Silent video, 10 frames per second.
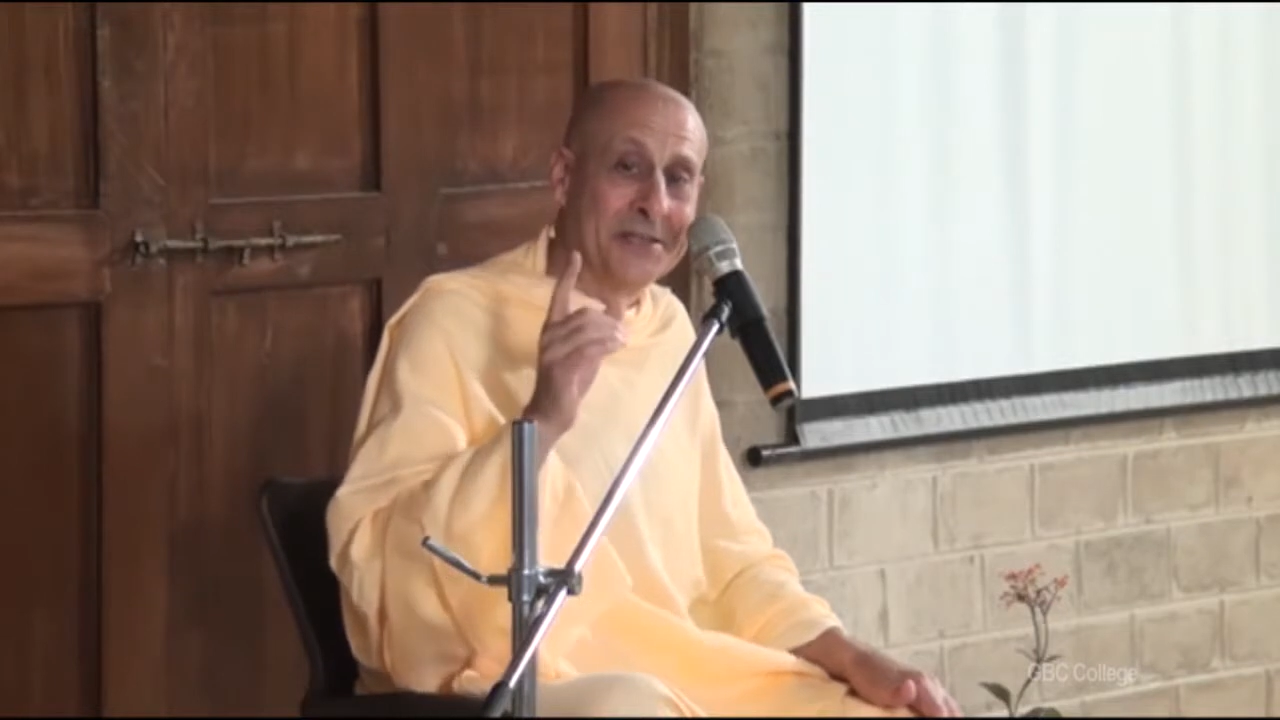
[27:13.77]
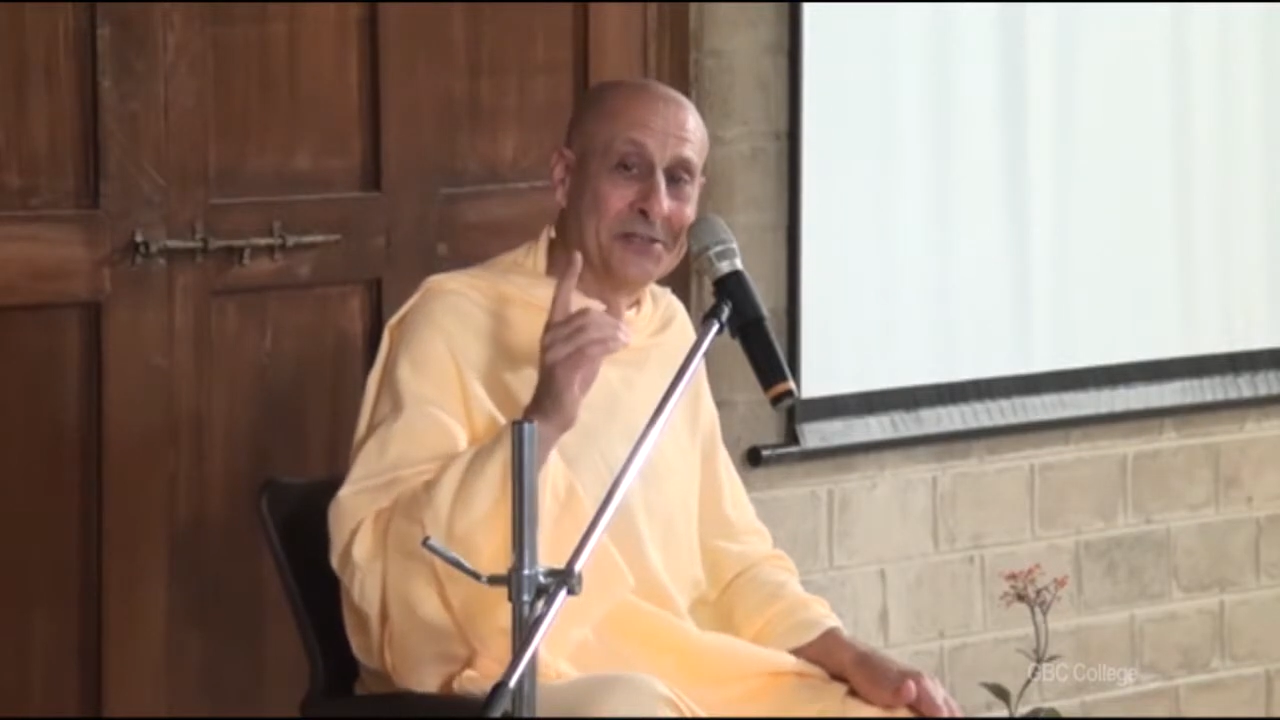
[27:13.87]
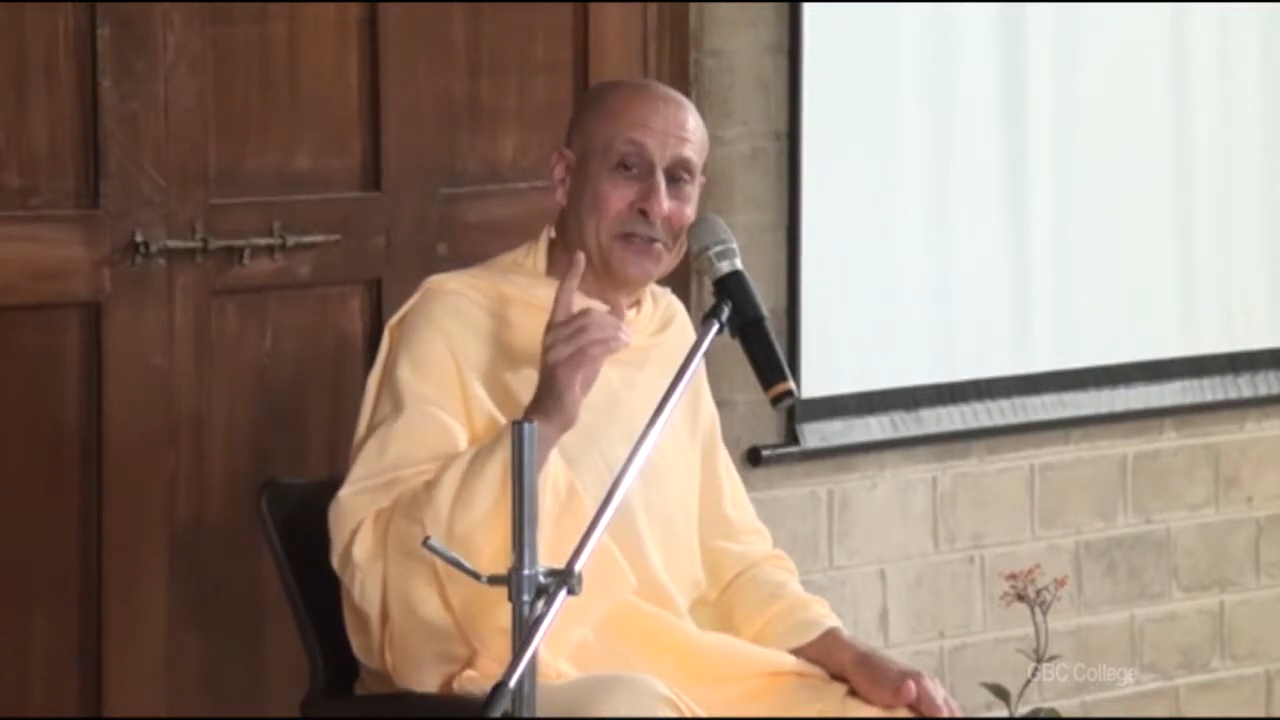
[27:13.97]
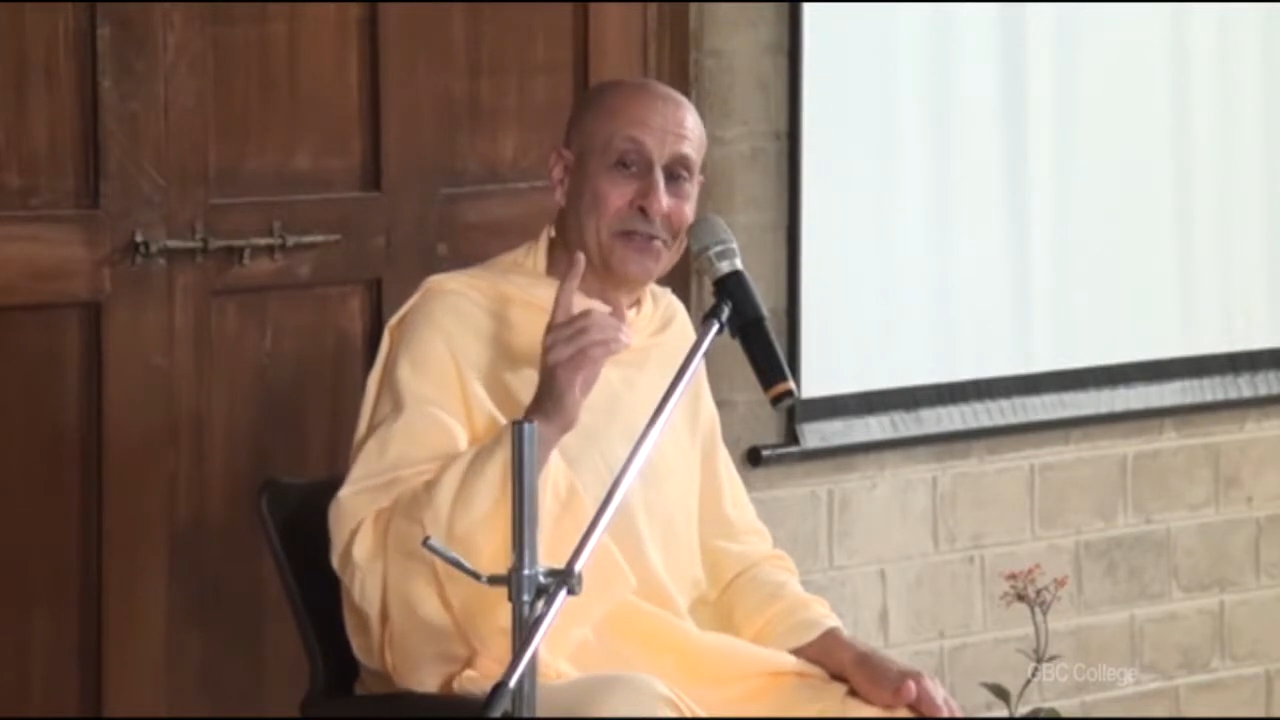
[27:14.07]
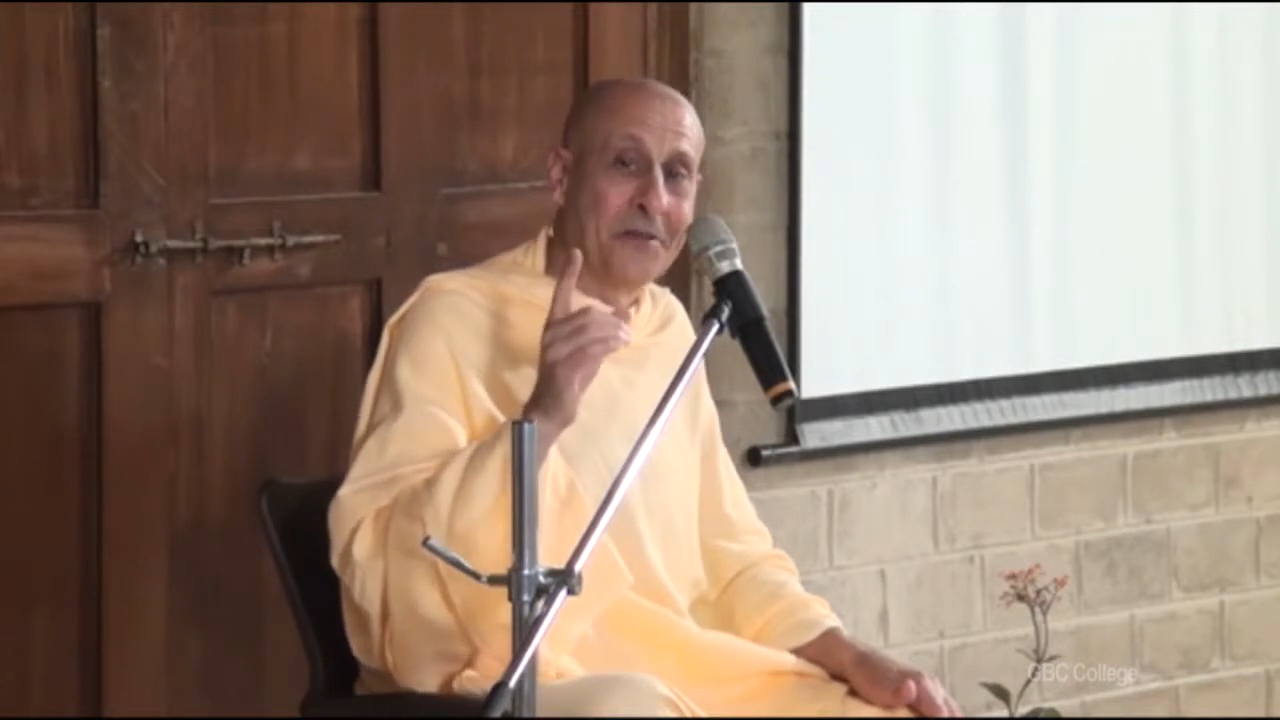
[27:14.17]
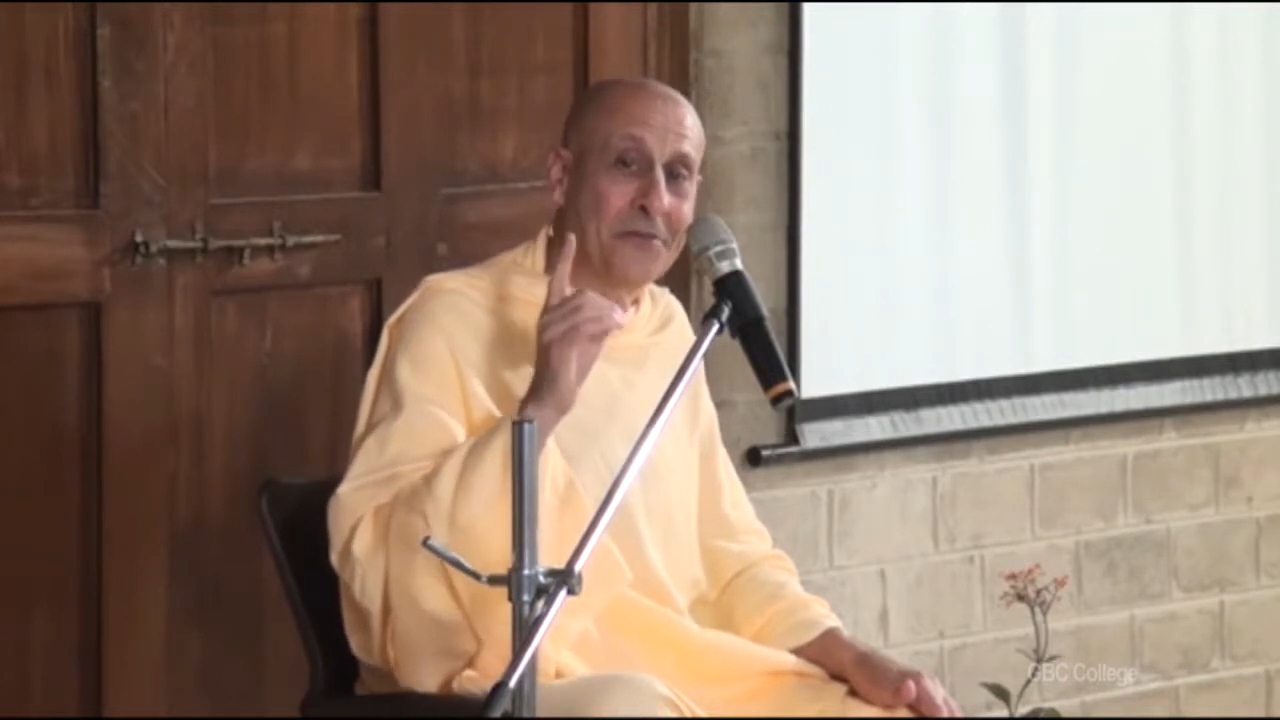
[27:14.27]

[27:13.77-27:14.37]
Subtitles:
his